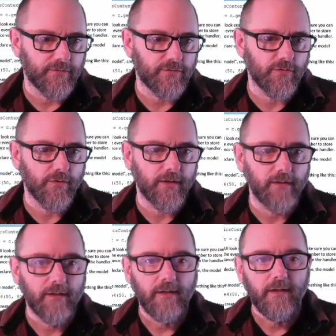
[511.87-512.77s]

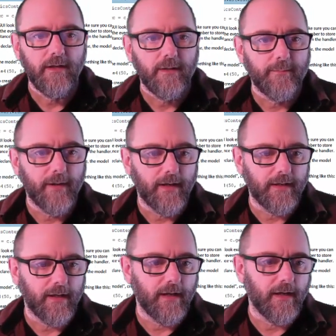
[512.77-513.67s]
tutorial.
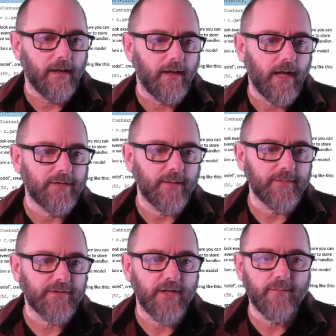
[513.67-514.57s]
But
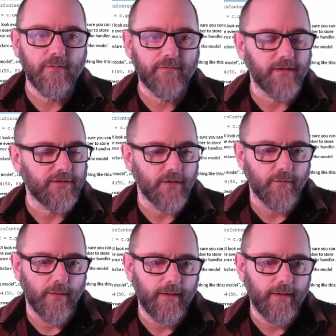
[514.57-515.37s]
I'm just going to move things over.